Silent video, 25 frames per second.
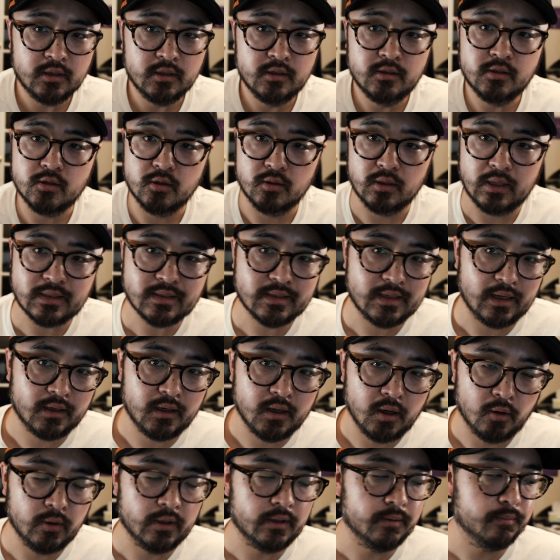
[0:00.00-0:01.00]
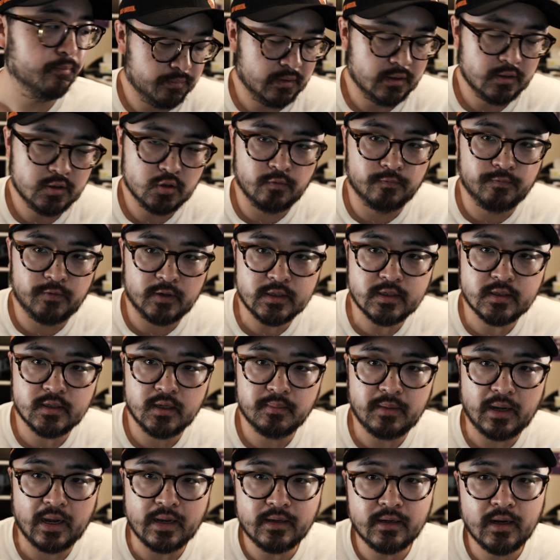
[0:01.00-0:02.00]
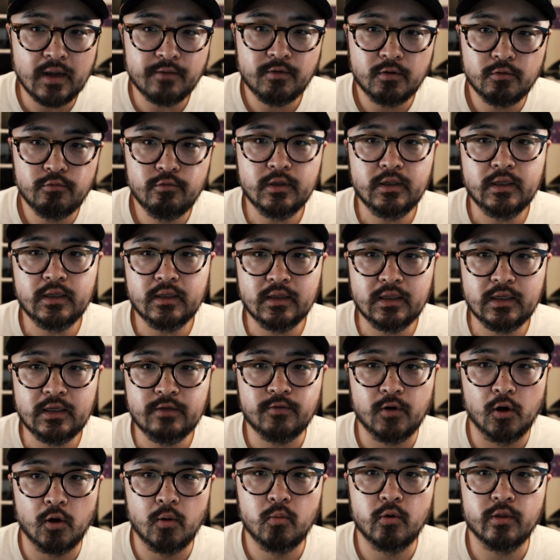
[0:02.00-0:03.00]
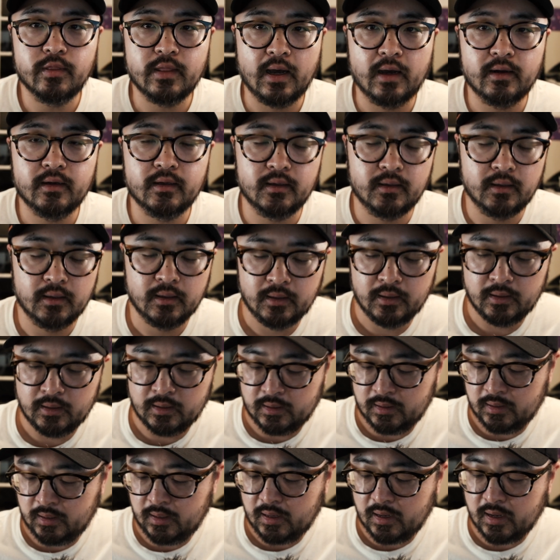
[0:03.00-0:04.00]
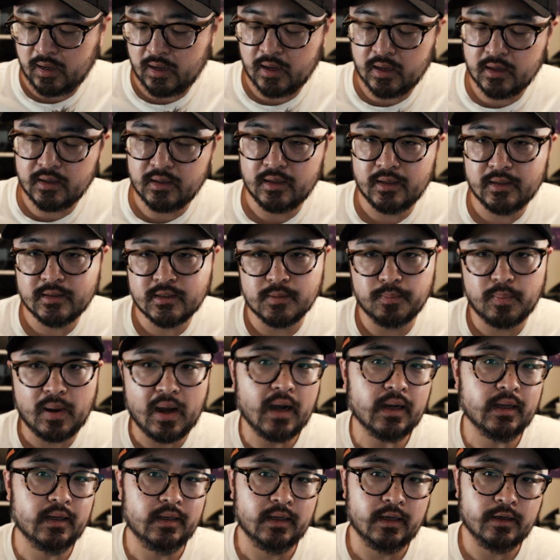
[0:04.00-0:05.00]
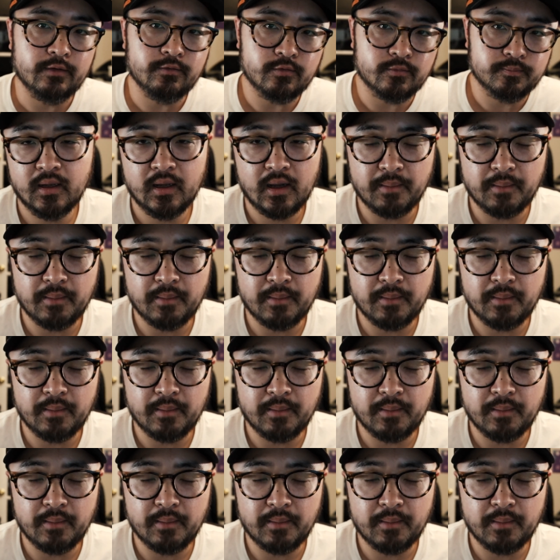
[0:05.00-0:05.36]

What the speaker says: So let's get going. So first up, I never really leave home without it, and it's a pocket knife.